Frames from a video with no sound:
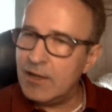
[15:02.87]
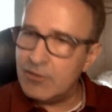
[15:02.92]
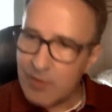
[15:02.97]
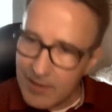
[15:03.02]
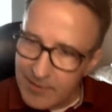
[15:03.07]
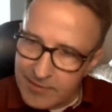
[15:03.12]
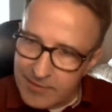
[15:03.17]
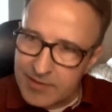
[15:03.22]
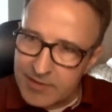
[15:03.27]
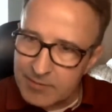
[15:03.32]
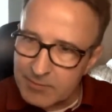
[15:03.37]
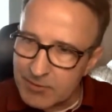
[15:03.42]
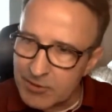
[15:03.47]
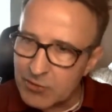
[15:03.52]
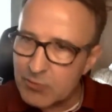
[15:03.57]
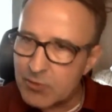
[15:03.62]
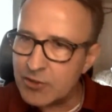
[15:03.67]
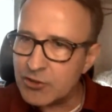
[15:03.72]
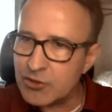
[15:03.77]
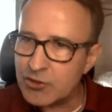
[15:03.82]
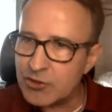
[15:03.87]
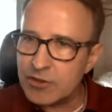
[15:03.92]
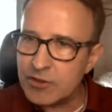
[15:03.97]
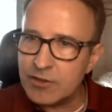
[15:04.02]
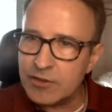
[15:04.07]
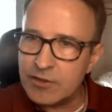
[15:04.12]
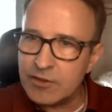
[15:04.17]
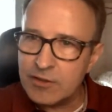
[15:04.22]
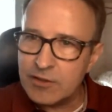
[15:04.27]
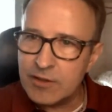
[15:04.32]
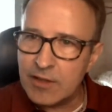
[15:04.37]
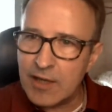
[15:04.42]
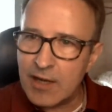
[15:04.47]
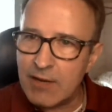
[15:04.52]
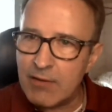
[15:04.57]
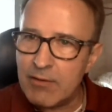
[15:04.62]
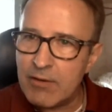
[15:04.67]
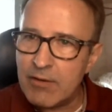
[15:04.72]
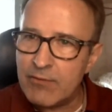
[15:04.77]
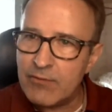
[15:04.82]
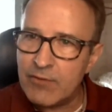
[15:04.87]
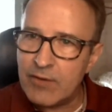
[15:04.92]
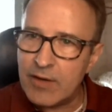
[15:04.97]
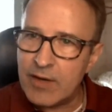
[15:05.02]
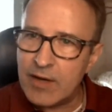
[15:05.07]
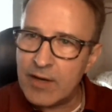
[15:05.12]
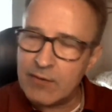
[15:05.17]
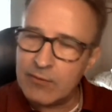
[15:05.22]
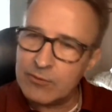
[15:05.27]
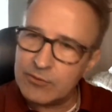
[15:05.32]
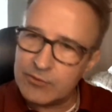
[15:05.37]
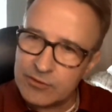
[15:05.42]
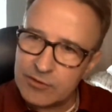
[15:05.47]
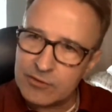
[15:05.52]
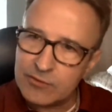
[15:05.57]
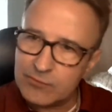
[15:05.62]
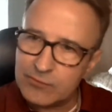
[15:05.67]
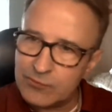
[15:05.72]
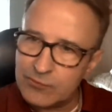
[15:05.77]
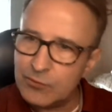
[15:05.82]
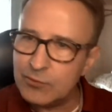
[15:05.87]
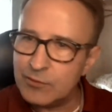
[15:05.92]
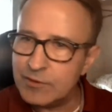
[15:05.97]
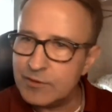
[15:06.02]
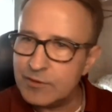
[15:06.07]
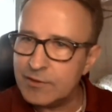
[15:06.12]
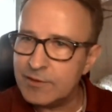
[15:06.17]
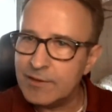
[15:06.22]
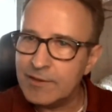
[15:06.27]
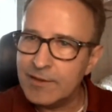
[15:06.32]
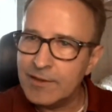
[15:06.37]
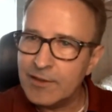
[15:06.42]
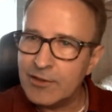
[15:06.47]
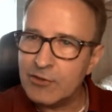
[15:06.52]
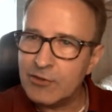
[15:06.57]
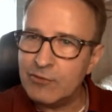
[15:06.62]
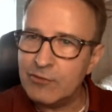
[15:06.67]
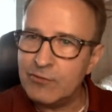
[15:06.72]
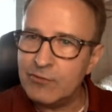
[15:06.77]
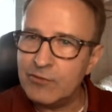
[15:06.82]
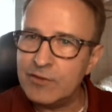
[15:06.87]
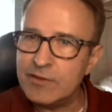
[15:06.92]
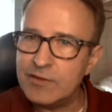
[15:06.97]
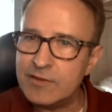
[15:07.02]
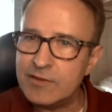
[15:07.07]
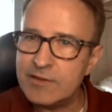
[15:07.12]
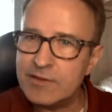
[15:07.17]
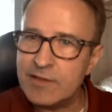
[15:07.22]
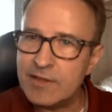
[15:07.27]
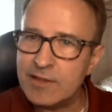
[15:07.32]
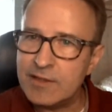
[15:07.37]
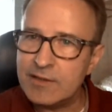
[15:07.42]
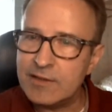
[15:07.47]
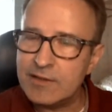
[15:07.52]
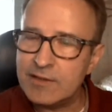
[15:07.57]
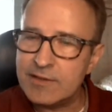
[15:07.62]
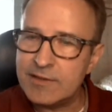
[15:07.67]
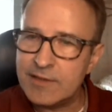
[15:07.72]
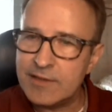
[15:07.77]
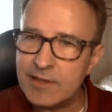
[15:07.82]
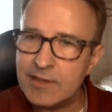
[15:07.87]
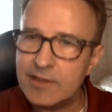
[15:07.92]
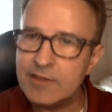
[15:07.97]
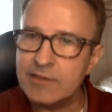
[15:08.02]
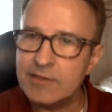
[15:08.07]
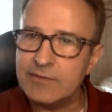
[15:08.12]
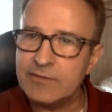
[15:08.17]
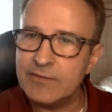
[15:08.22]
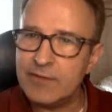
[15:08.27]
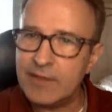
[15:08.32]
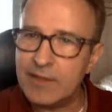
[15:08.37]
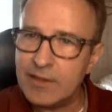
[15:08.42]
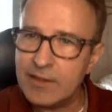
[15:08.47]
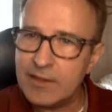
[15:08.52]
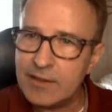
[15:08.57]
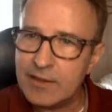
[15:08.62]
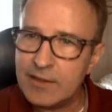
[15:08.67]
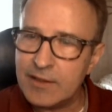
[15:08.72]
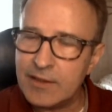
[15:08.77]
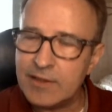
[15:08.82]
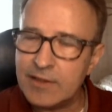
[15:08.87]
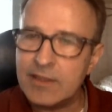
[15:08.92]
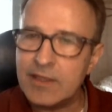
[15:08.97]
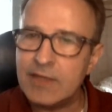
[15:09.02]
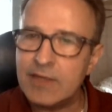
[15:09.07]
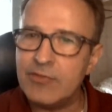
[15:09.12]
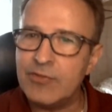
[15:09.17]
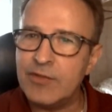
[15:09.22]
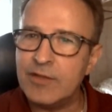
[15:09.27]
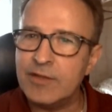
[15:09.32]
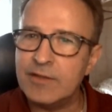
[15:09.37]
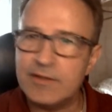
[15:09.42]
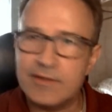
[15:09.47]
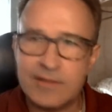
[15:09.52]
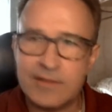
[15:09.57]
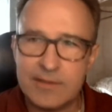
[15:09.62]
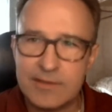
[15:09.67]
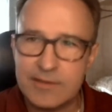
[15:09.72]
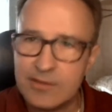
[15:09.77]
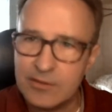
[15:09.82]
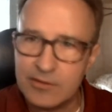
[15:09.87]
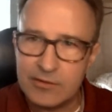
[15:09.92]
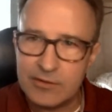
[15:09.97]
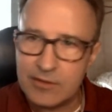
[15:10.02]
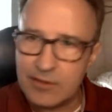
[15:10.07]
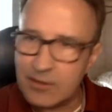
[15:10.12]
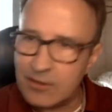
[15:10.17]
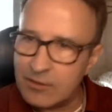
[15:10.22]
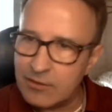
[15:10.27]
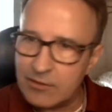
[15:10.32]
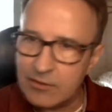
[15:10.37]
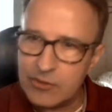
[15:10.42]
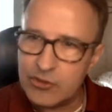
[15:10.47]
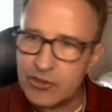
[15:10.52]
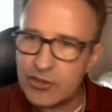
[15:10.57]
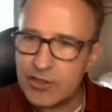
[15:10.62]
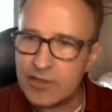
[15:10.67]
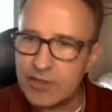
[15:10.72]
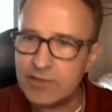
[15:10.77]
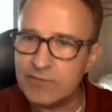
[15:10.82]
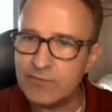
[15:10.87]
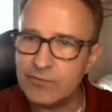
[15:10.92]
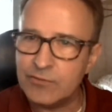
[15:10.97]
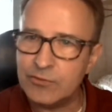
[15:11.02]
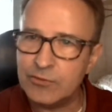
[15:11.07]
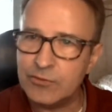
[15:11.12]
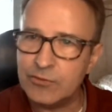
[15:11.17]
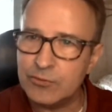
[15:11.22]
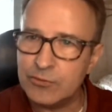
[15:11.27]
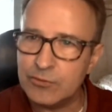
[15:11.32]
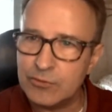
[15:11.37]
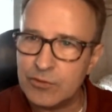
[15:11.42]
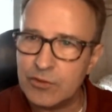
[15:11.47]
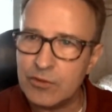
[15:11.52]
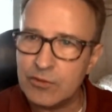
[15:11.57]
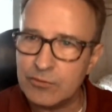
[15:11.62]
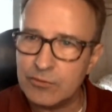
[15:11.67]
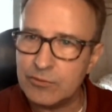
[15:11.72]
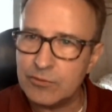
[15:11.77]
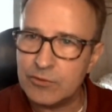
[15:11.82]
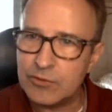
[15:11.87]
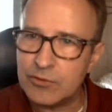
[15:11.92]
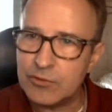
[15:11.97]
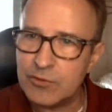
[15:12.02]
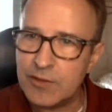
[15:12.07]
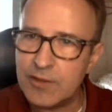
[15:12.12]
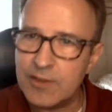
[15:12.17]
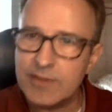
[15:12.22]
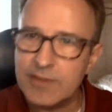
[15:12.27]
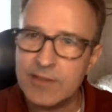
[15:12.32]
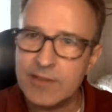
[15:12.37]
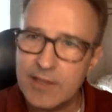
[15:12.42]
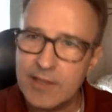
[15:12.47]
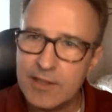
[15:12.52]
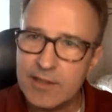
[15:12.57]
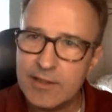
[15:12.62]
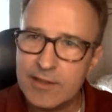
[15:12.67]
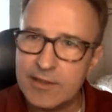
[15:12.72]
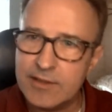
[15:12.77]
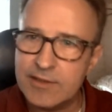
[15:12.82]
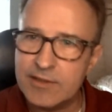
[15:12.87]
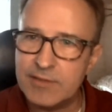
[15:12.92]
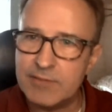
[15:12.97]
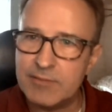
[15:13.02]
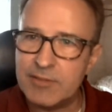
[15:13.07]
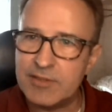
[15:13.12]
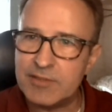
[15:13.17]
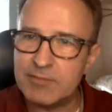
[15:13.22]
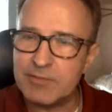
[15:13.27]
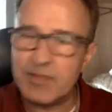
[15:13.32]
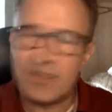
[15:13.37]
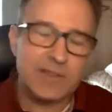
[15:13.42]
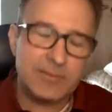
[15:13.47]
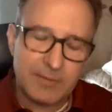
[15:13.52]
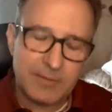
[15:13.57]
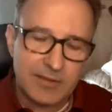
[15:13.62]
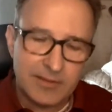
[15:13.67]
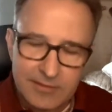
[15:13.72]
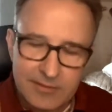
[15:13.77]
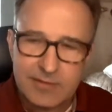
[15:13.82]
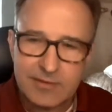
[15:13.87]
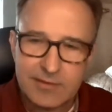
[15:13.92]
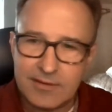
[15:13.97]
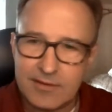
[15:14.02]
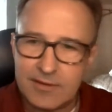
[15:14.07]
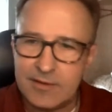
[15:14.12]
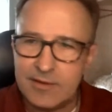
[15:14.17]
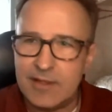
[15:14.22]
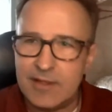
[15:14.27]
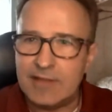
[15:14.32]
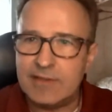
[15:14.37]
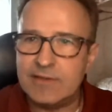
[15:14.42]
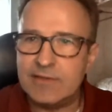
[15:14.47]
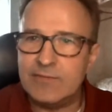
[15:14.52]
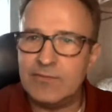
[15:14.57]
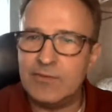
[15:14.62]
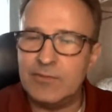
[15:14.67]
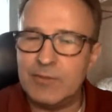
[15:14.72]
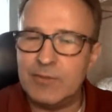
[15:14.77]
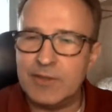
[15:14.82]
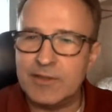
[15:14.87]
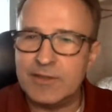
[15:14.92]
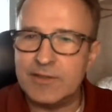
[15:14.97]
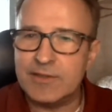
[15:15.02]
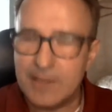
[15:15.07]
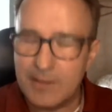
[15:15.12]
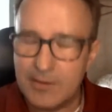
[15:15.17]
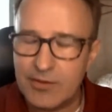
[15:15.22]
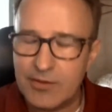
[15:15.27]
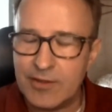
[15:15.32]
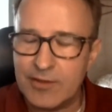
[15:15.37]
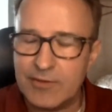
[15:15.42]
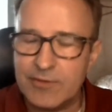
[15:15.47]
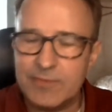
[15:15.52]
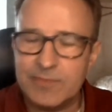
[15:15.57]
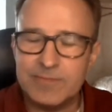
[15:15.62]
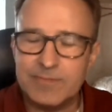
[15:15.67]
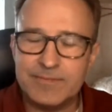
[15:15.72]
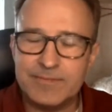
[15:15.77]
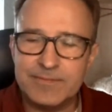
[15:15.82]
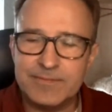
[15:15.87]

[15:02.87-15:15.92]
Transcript: you answered my question. However, I was not fully convinced that the Silicon Valley, and I think this is not the only chance for you to go to the US, is the best place. But that's from my side. Thank you.